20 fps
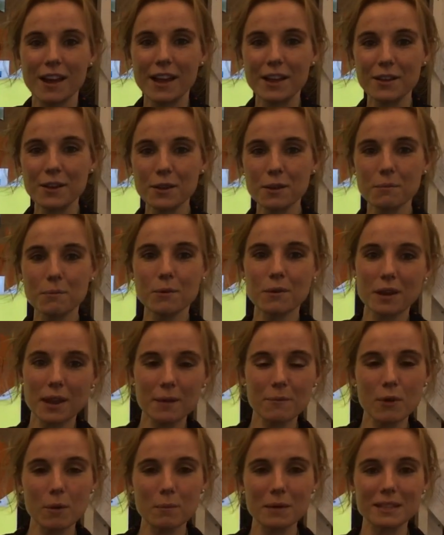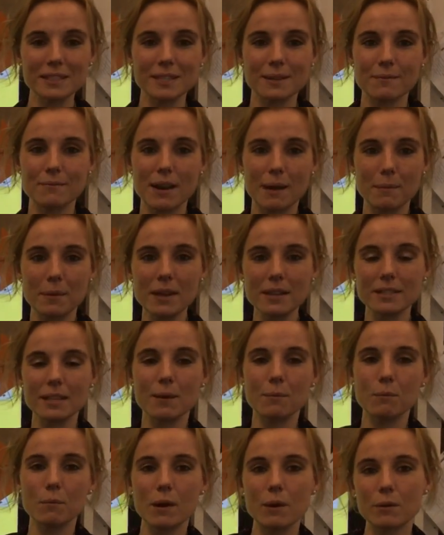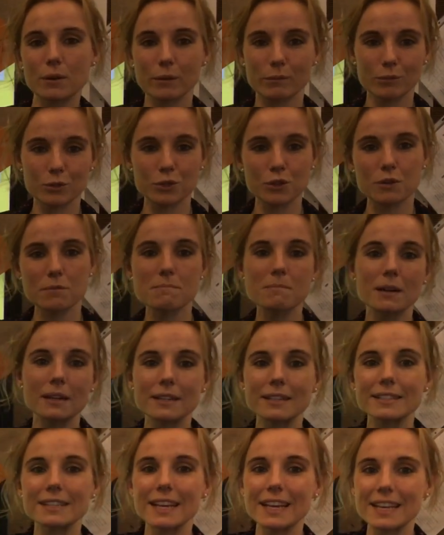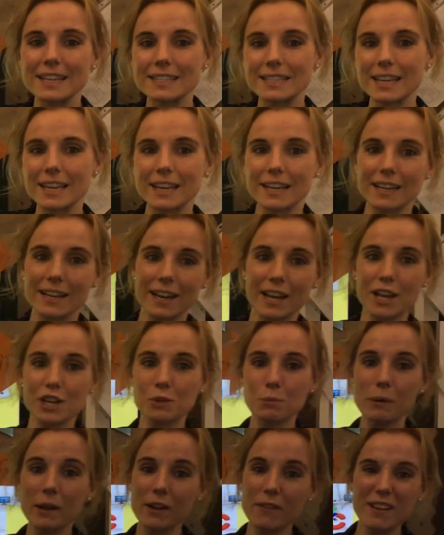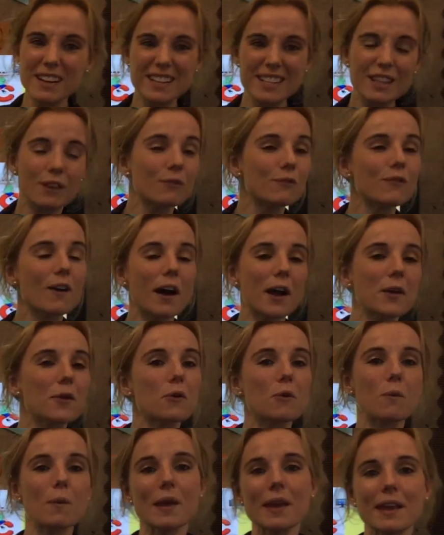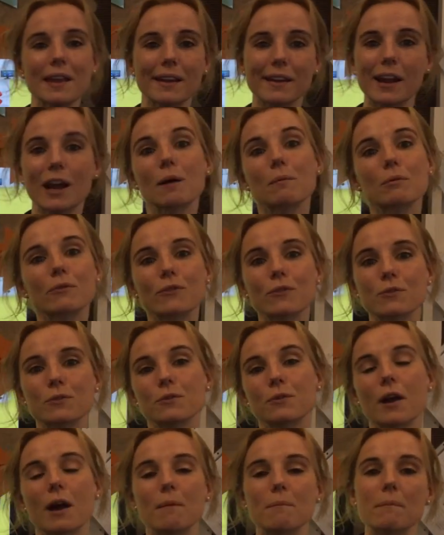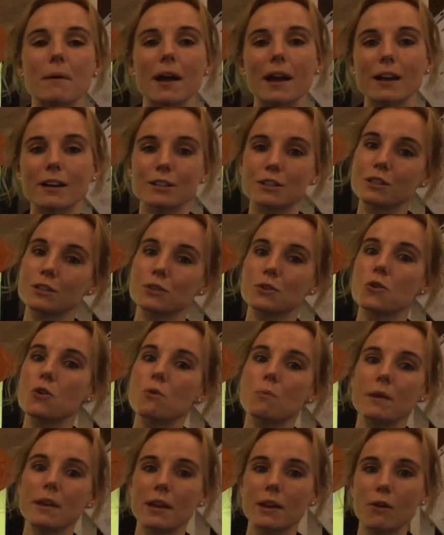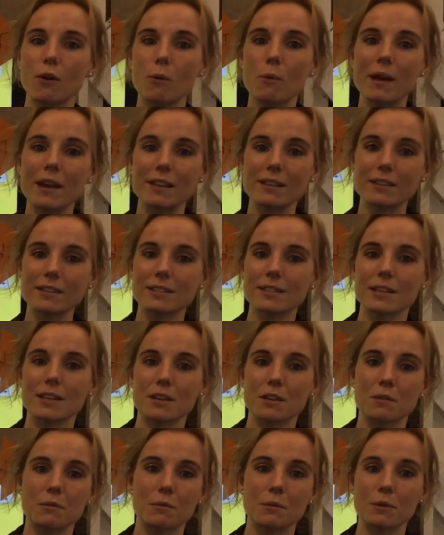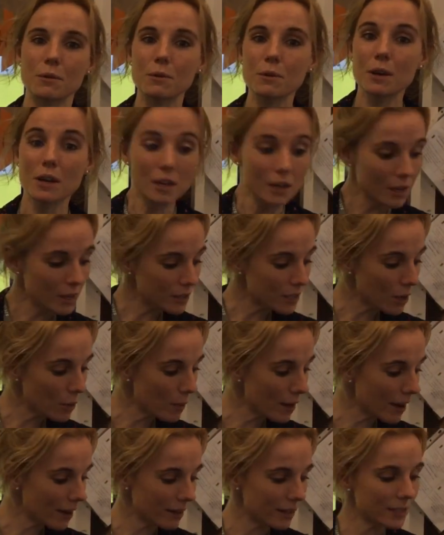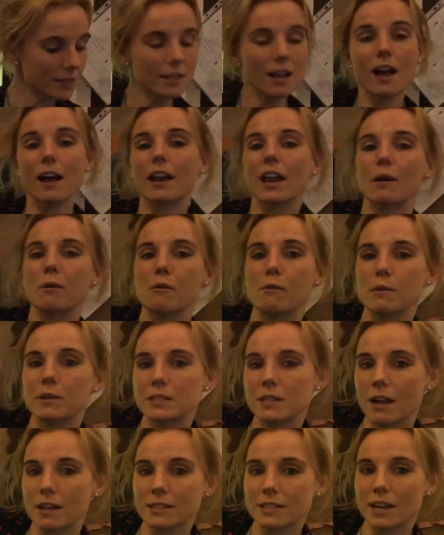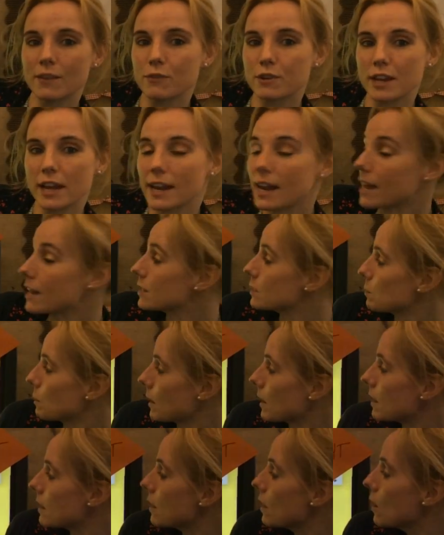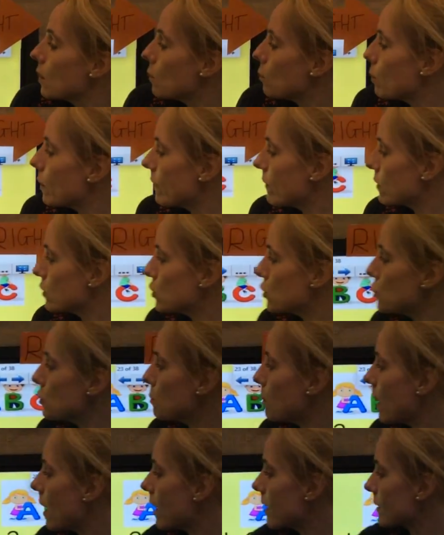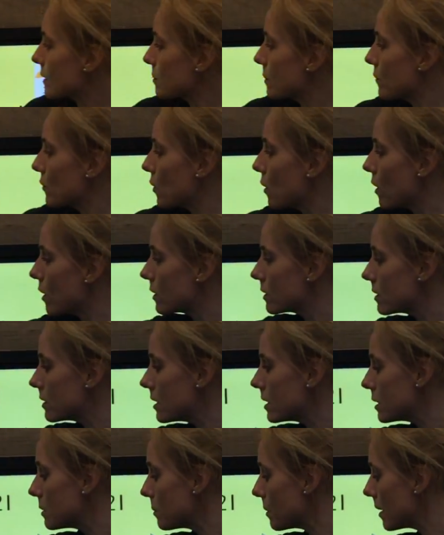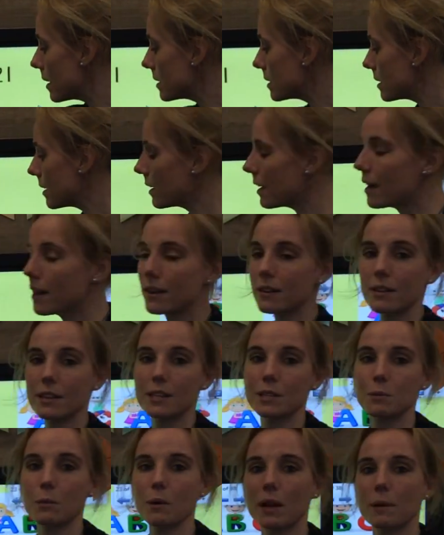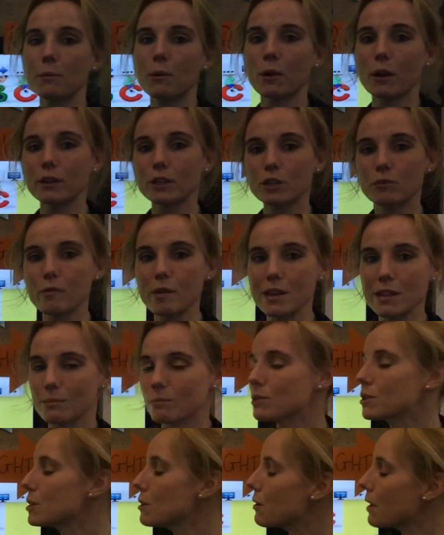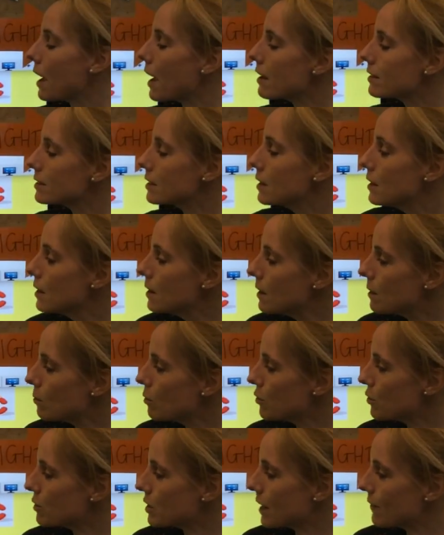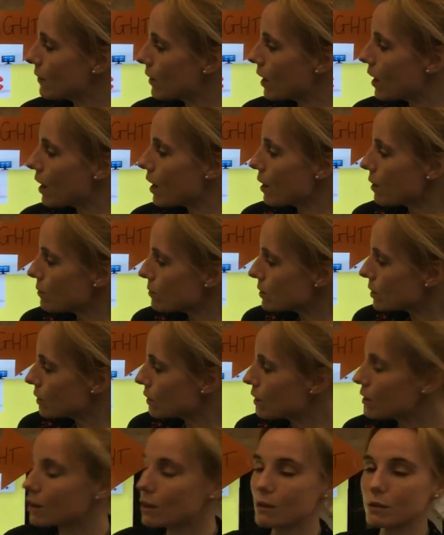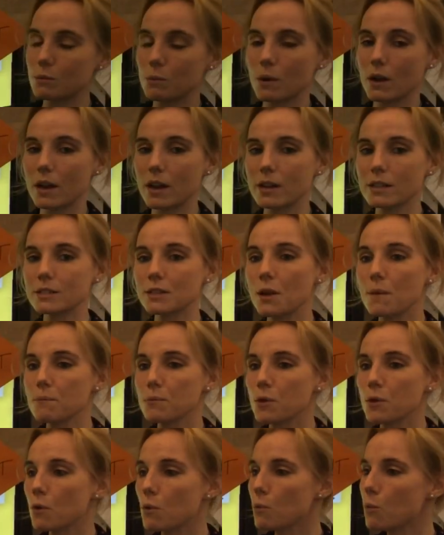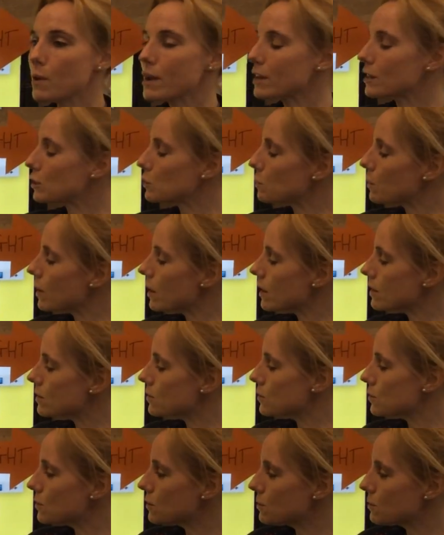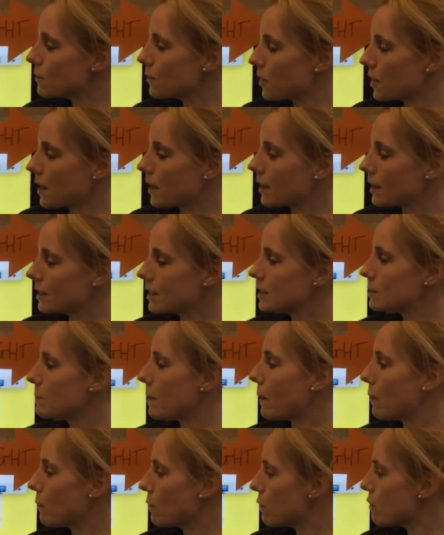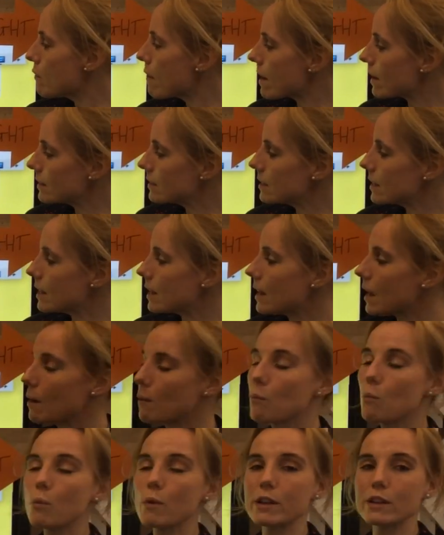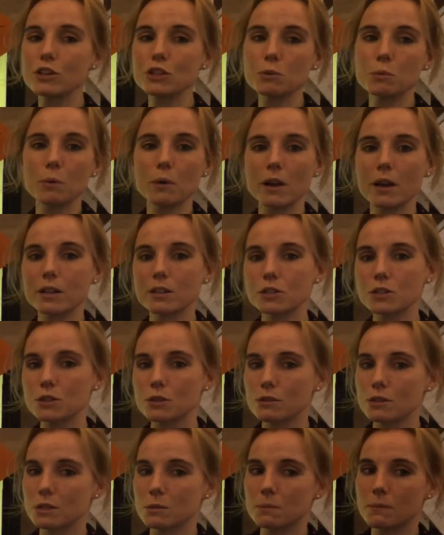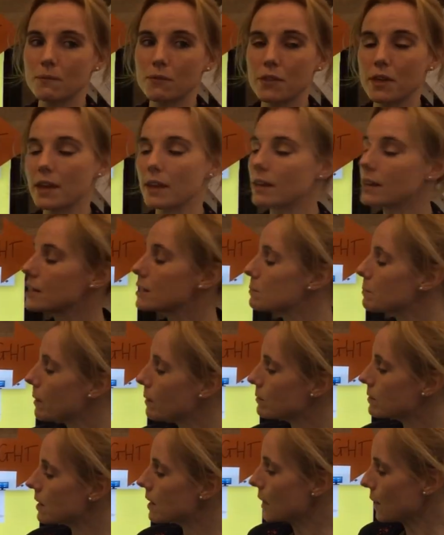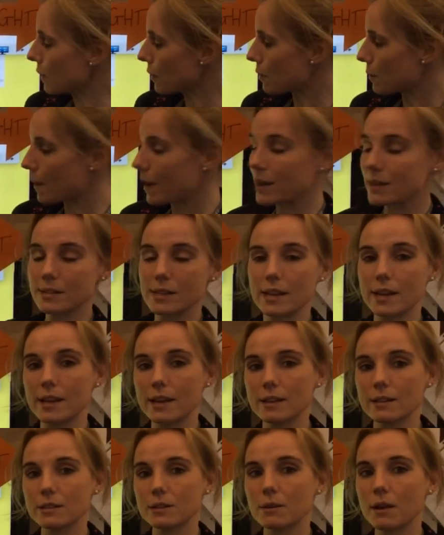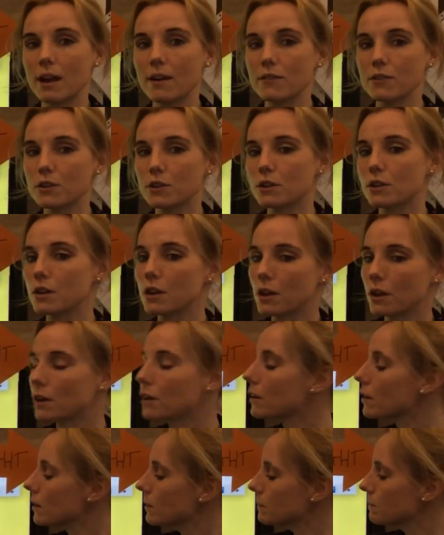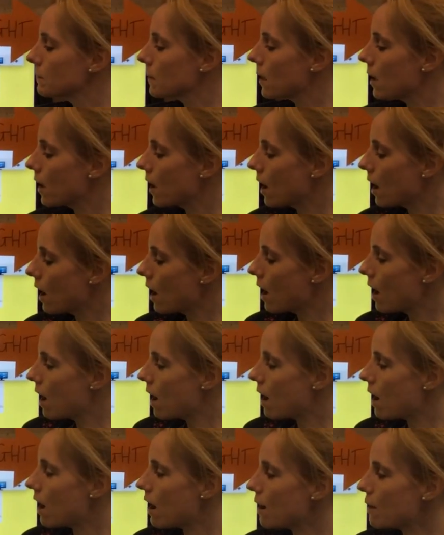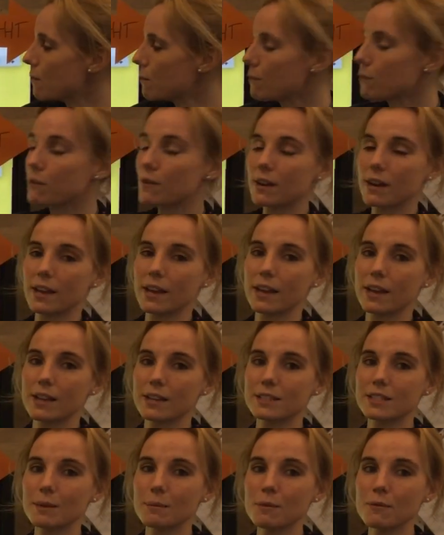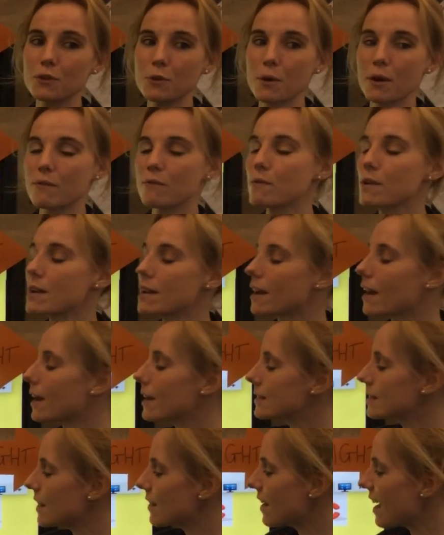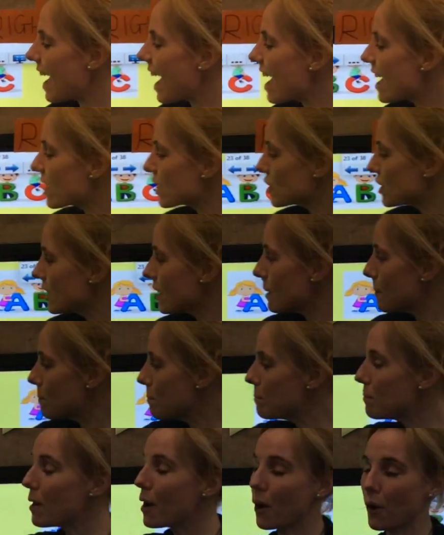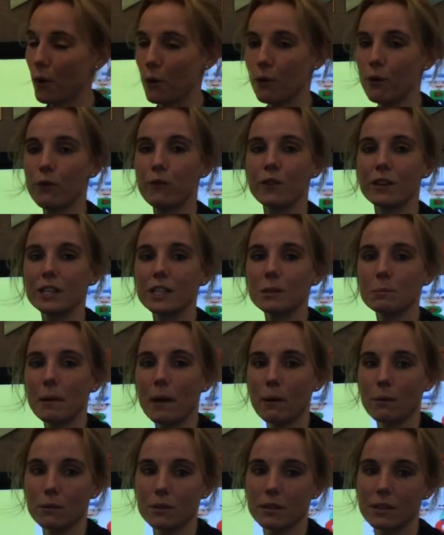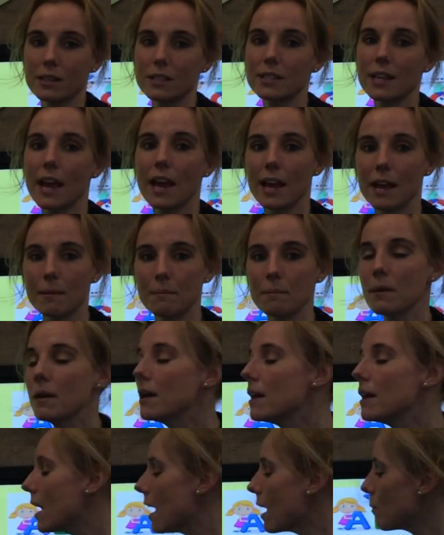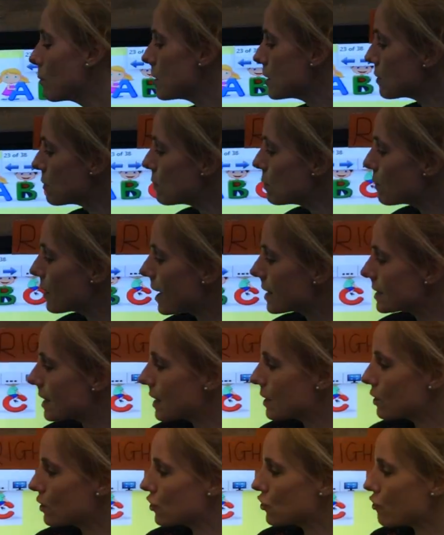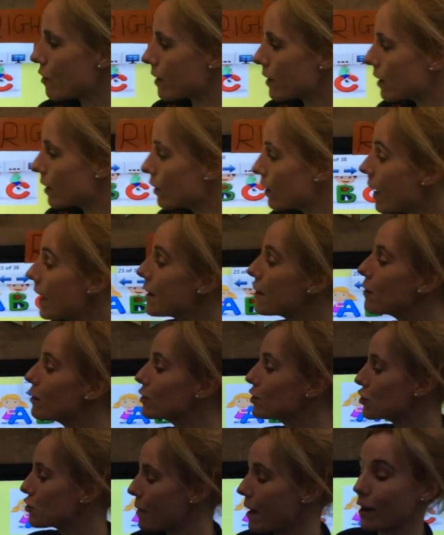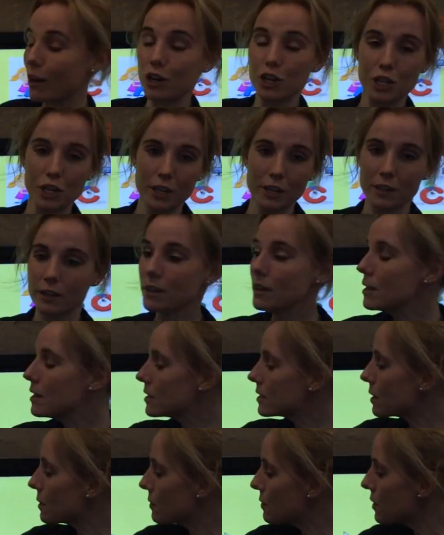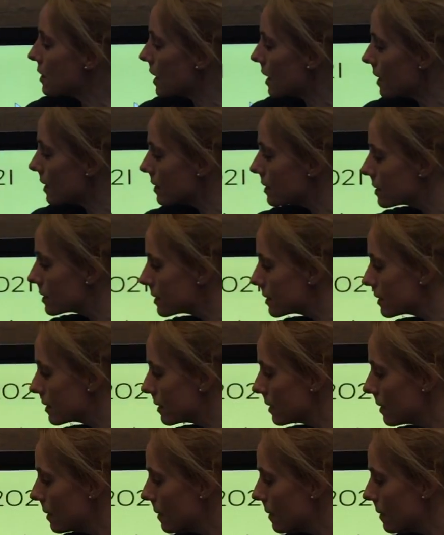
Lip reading: Right, good morning Robins and Rabbits and welcome to Monday's English. We are into the final week now before you come back to school and we cannot wait to see you all. So we're going to start like we were starting every day last week with two words. We've got this word and this word. I'm not going to read them to you yet. I want you to have a close look at those words. Which word do you think is spelt correctly and which word do you think is spelt incorrectly? So have a good look. Hopefully some of you have realised that they're actually both spelt the same, and we call that a contraction. So this,